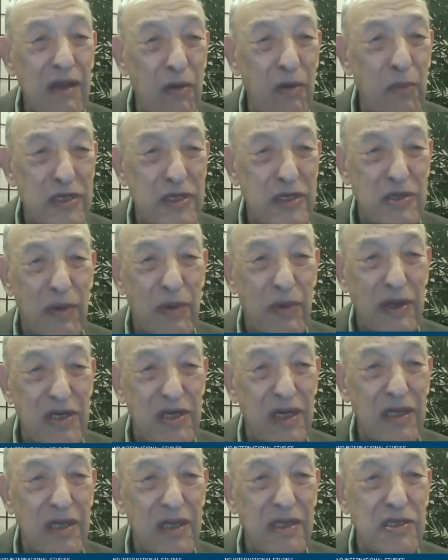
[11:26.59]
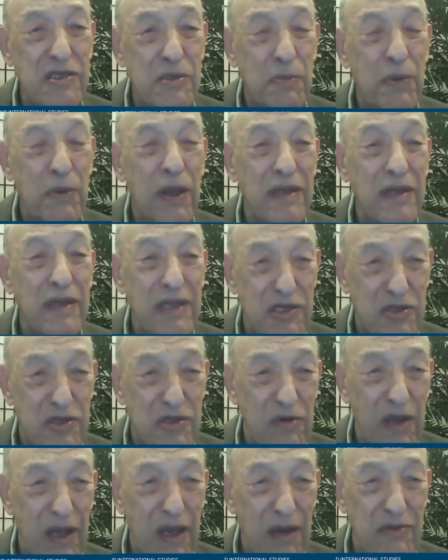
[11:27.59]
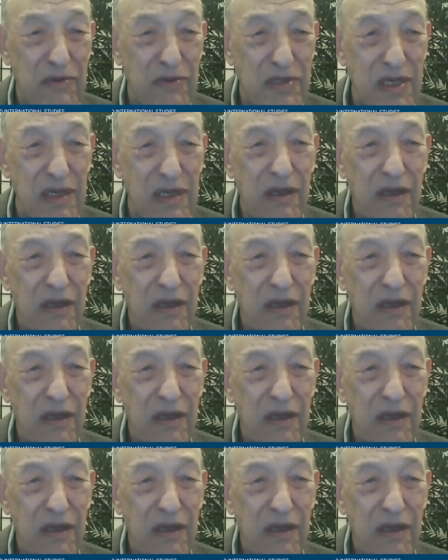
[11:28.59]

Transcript: much about China and Japan history. I was a